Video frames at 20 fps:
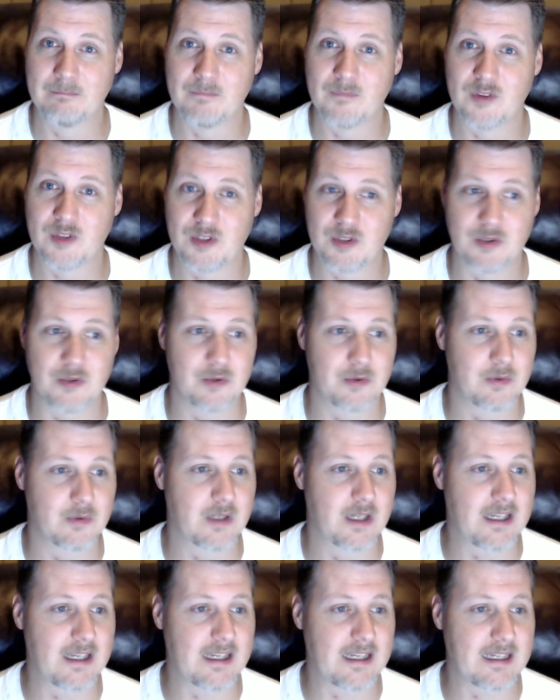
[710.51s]
to
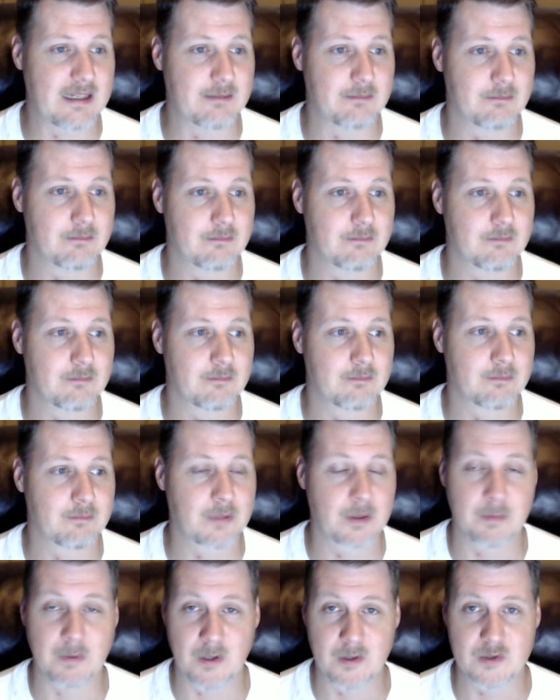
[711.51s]
a
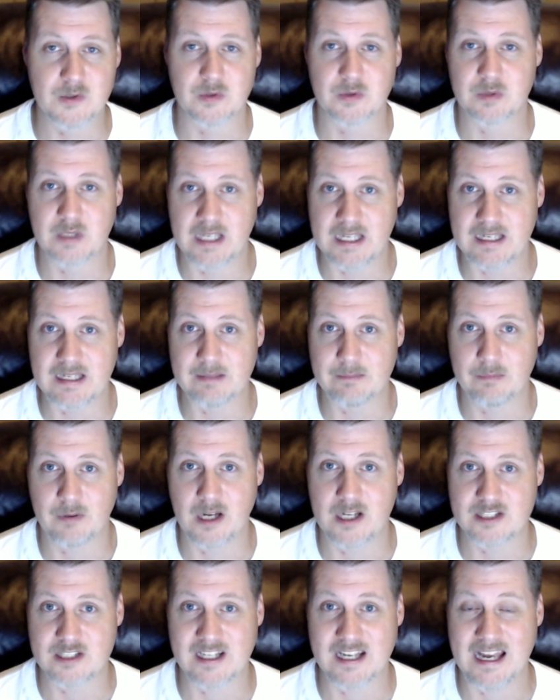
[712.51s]
proposal in a
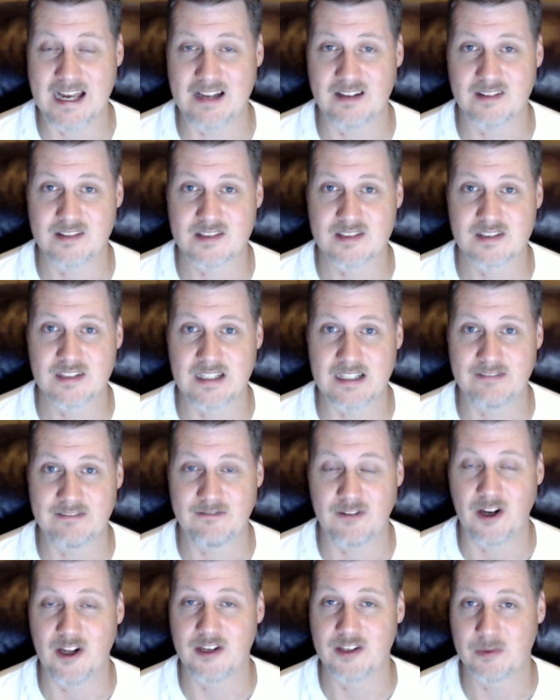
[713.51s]
Project Catalyst
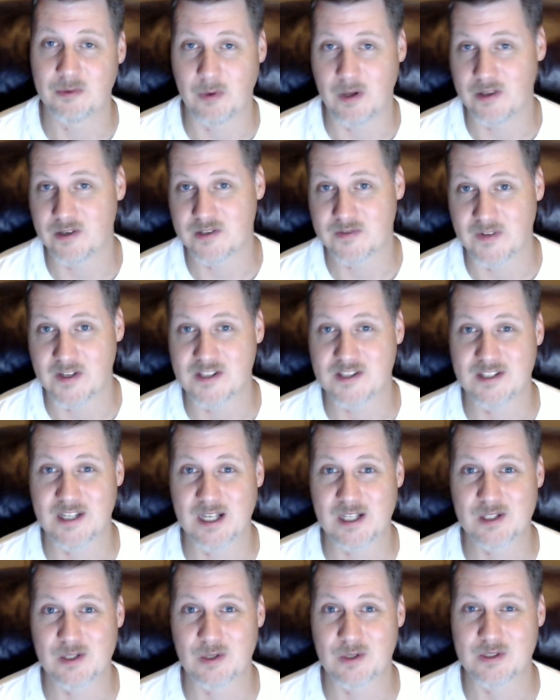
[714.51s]
fund, whether it's Fund
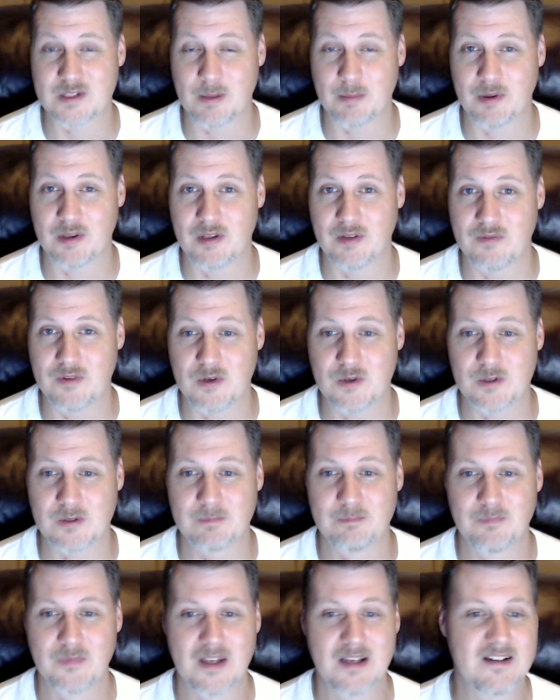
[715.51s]
6 or something in the future.
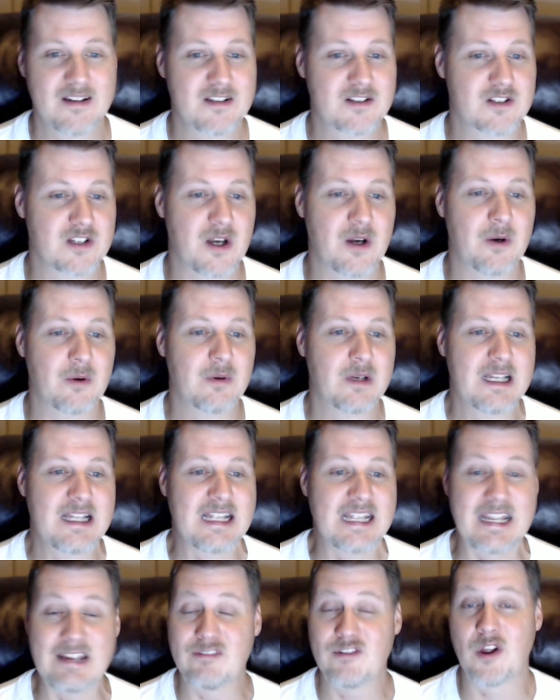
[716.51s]
So
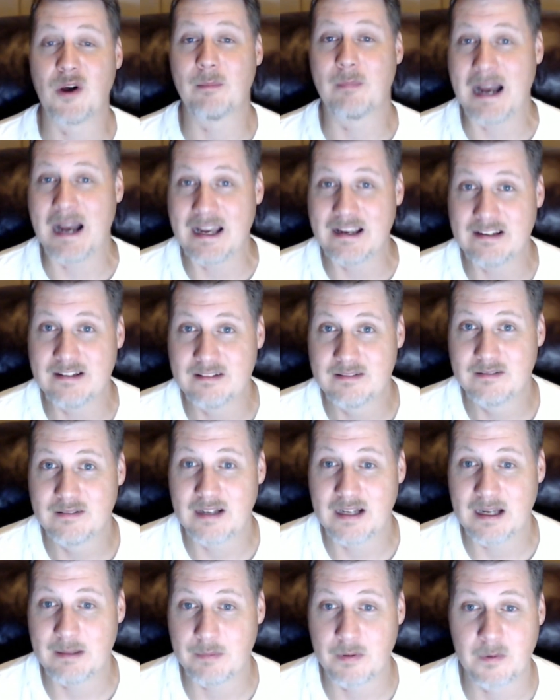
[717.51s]
even though my
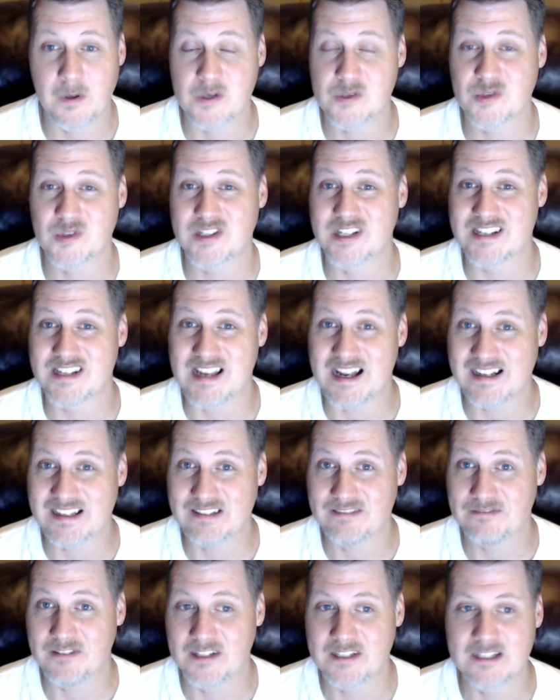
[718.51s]
proposal did not
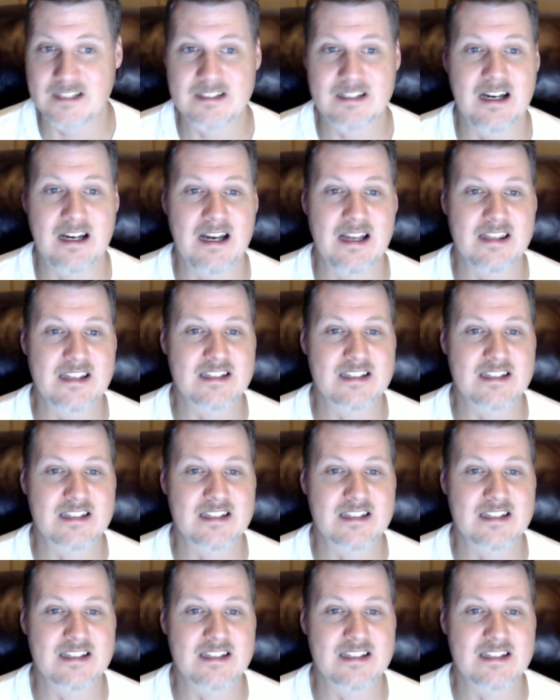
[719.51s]
get funded this